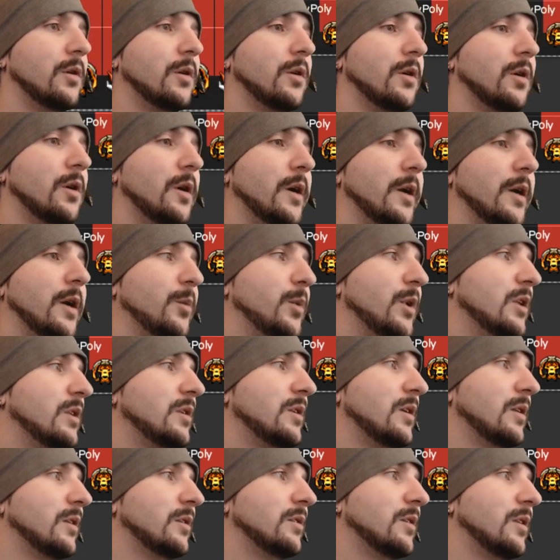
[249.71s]
Alright, I mean
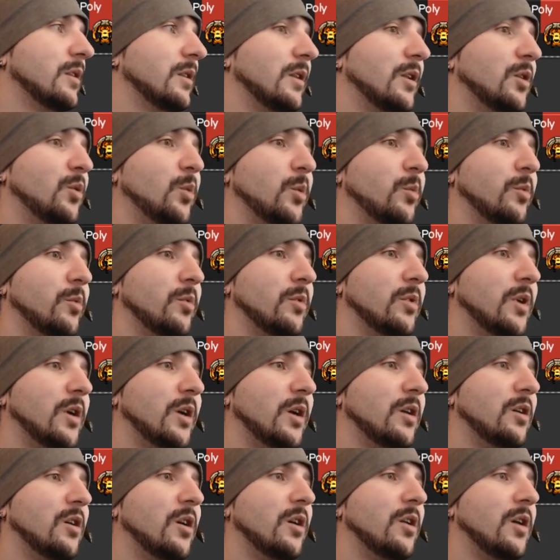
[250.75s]
it's a little bit.
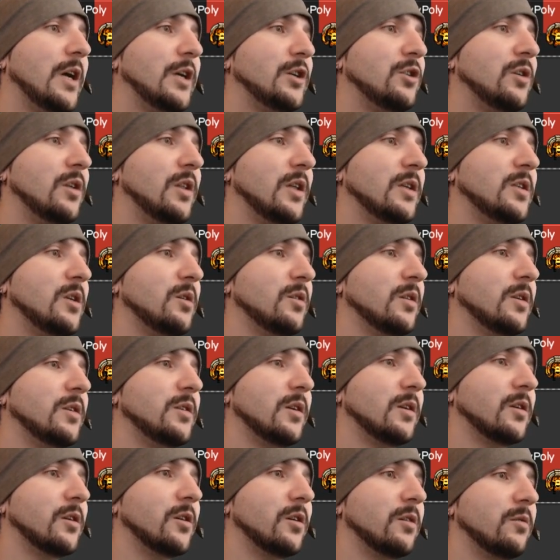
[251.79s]
Yeah, no, actually that's
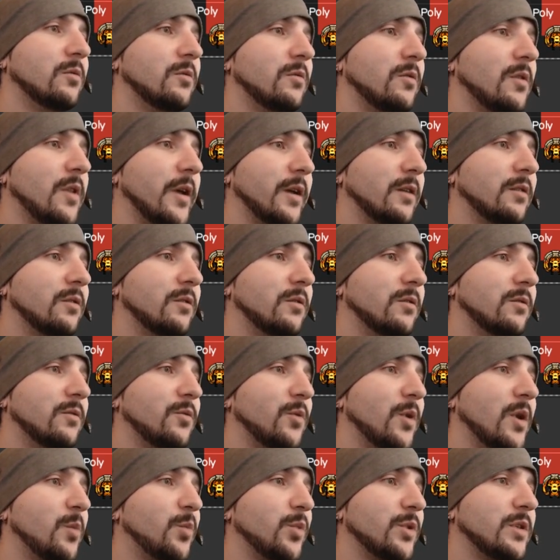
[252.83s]
a good like
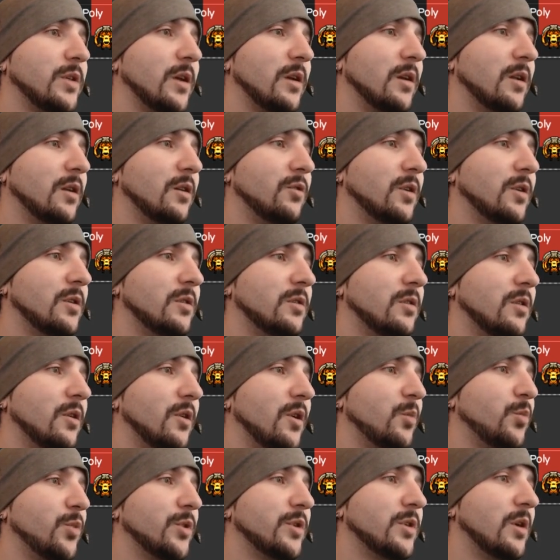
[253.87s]
20% increase,
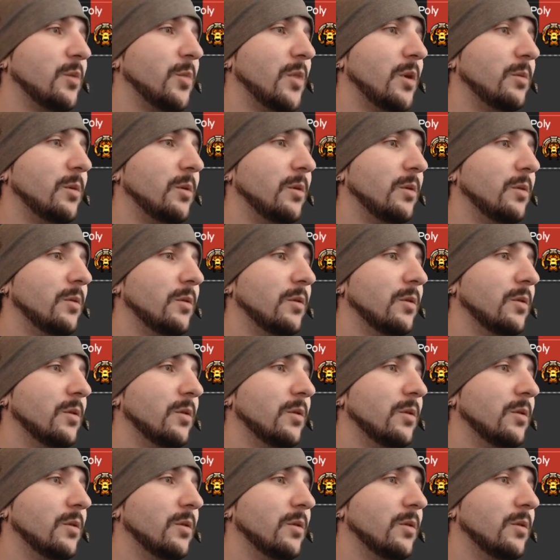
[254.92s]
30% maybe.